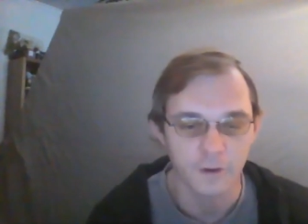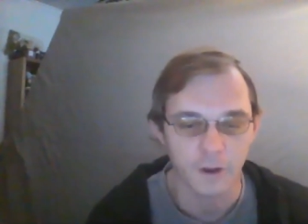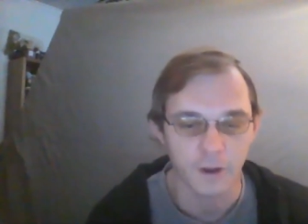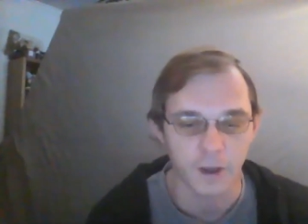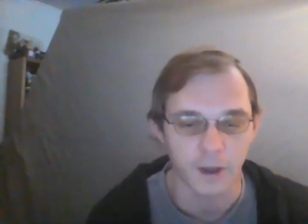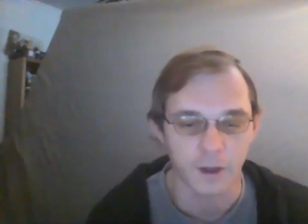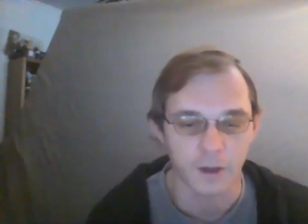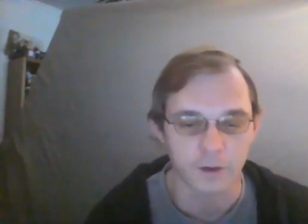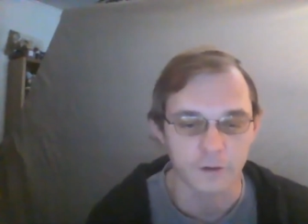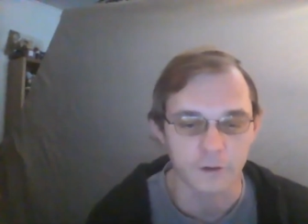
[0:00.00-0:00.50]

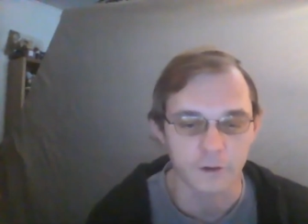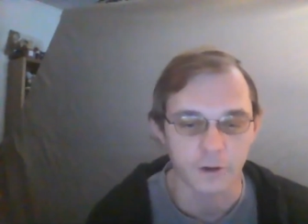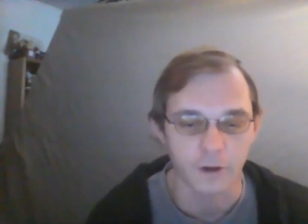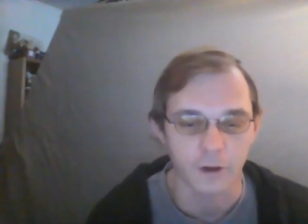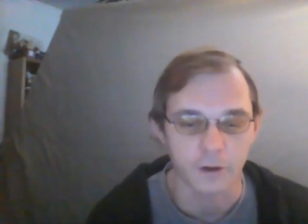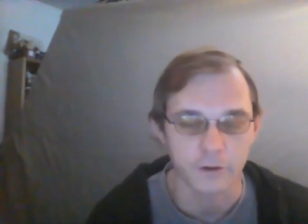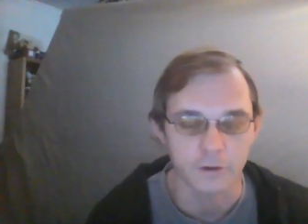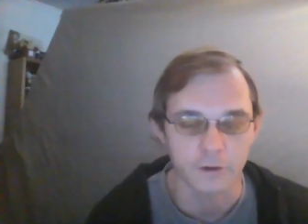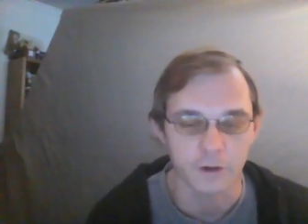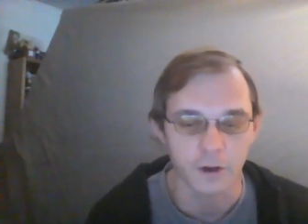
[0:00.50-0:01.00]
And,
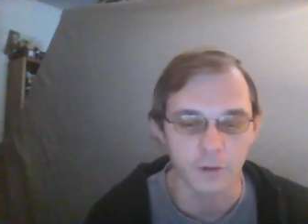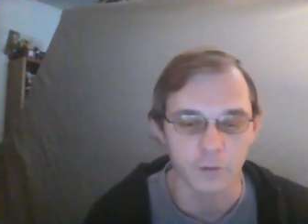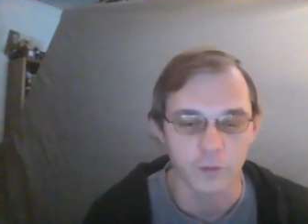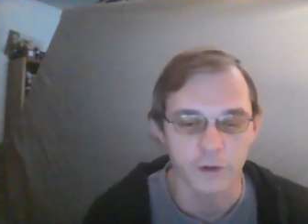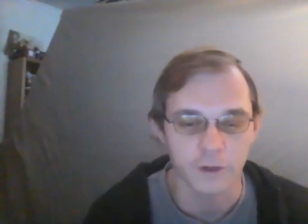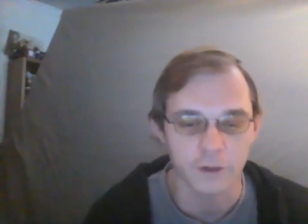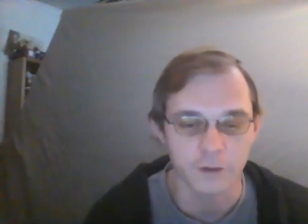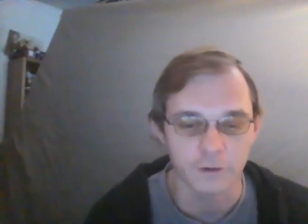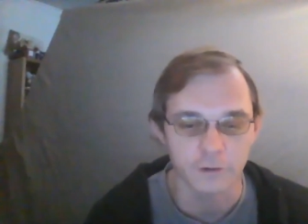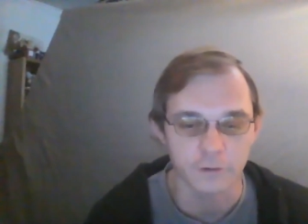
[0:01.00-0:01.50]
you know, we
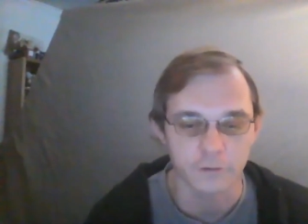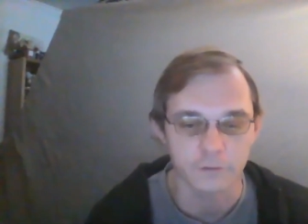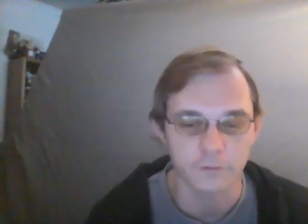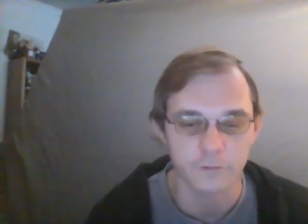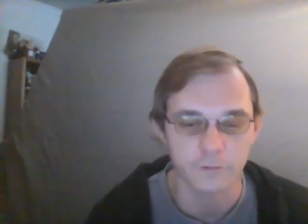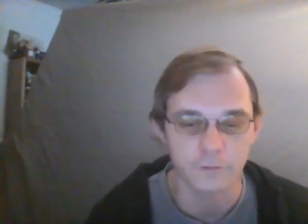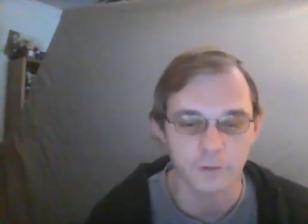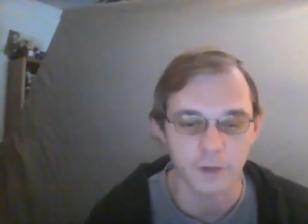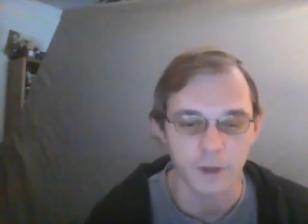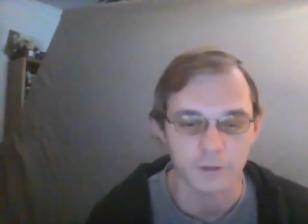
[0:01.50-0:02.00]
need to,
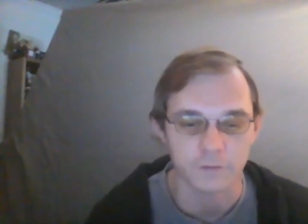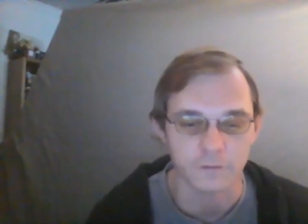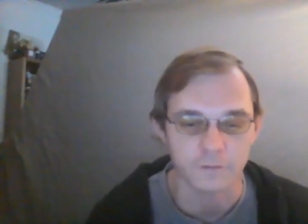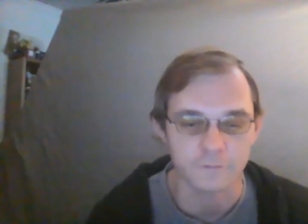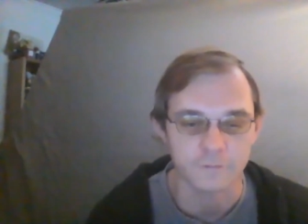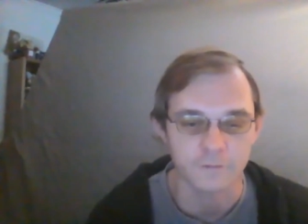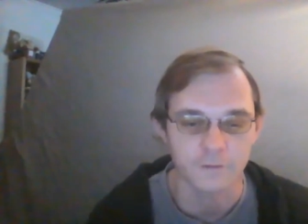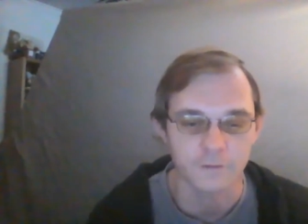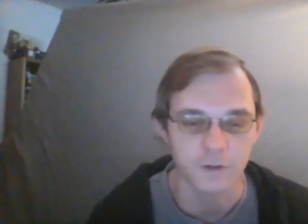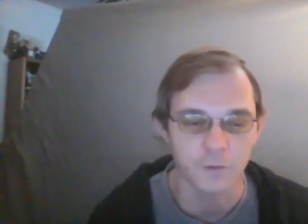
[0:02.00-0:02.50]
as a
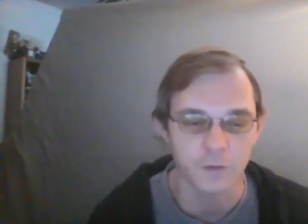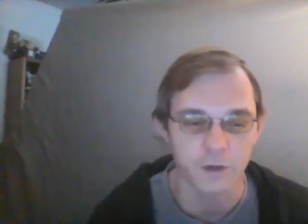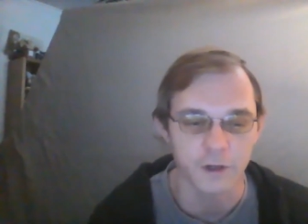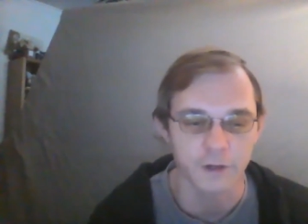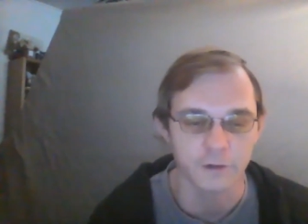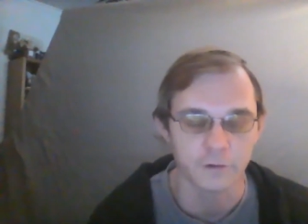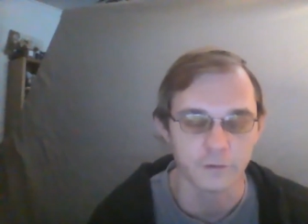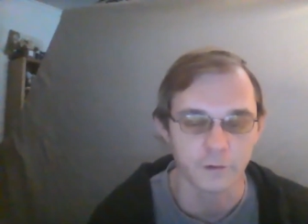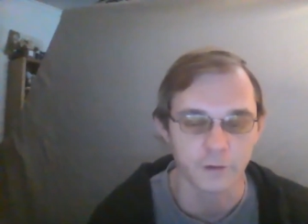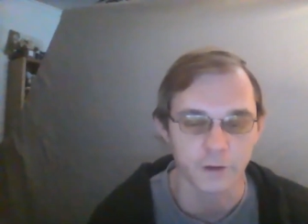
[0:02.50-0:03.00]
city, we
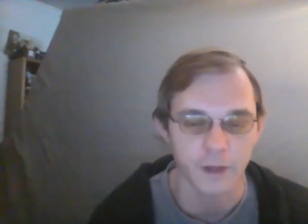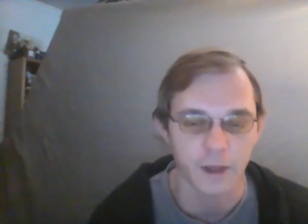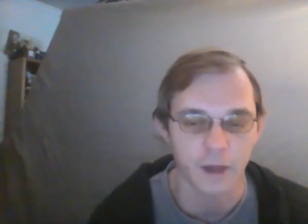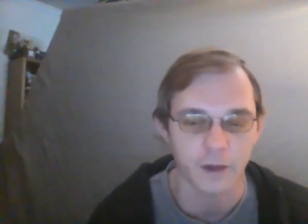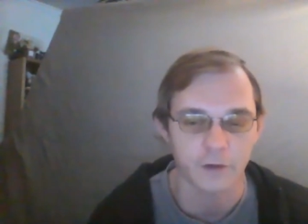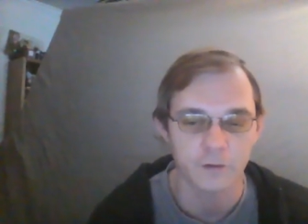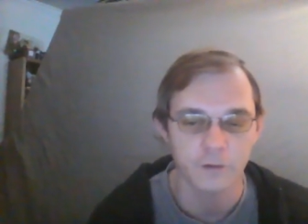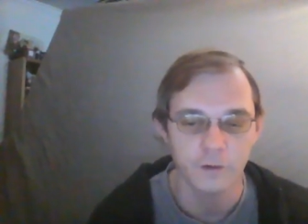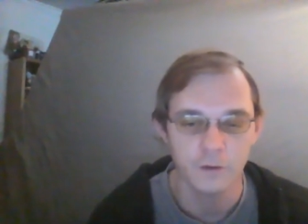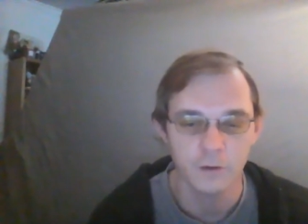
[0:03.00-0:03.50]
need to look
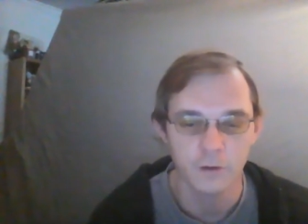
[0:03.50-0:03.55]
at